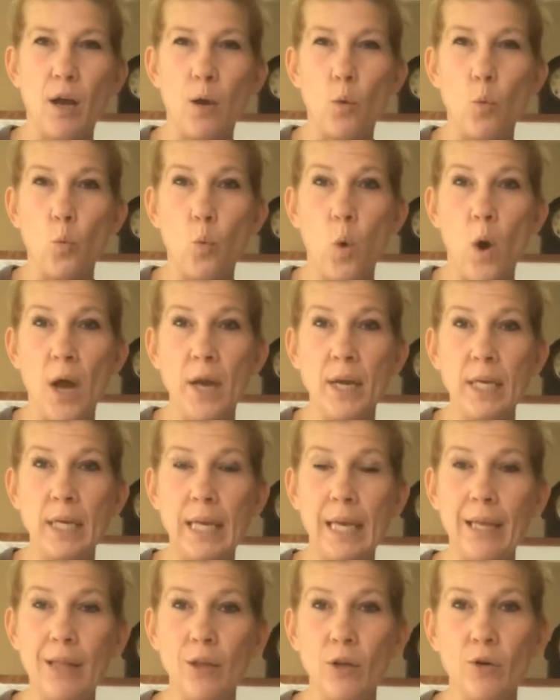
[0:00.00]
1
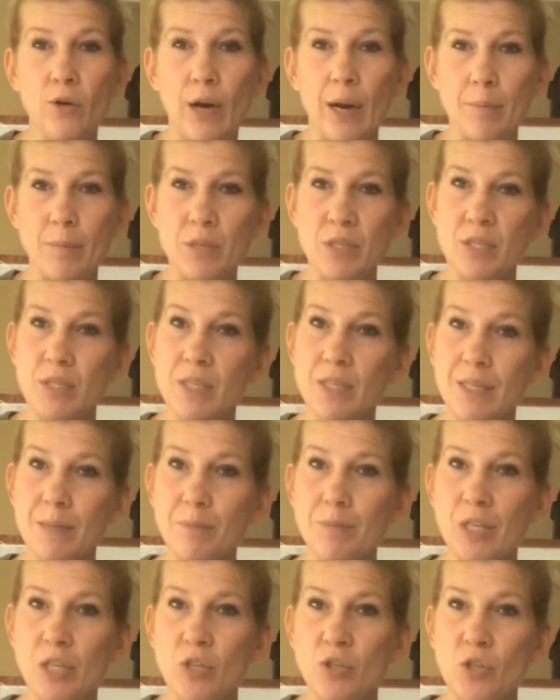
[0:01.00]
kilogram. This is
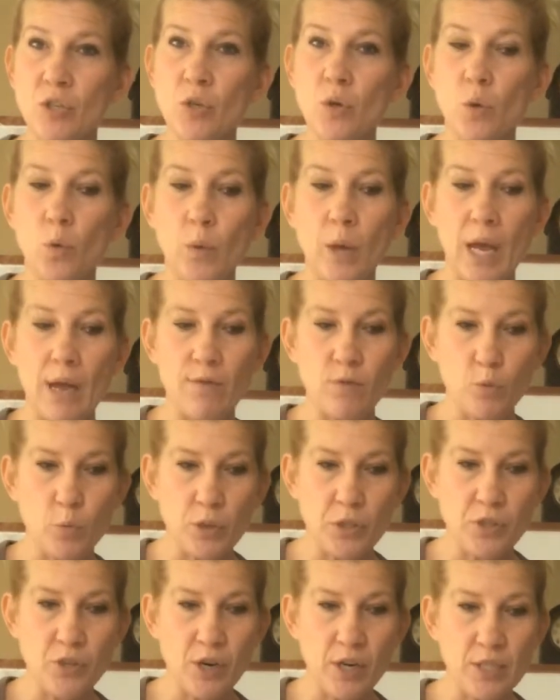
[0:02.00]
something new we haven't really
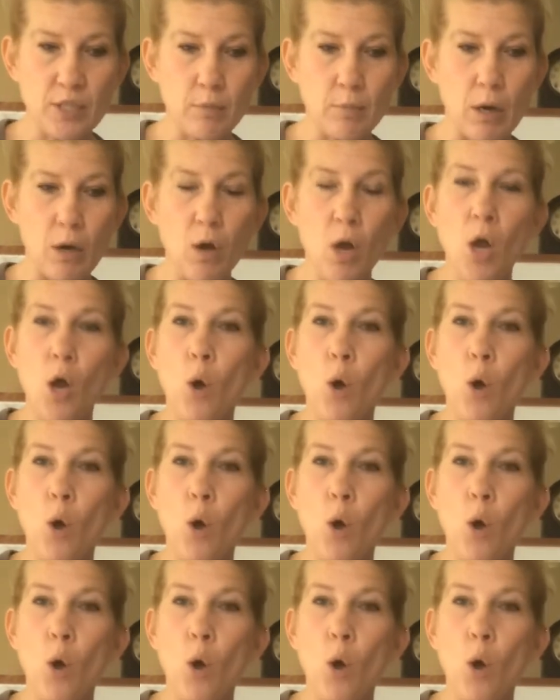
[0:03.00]
talked about.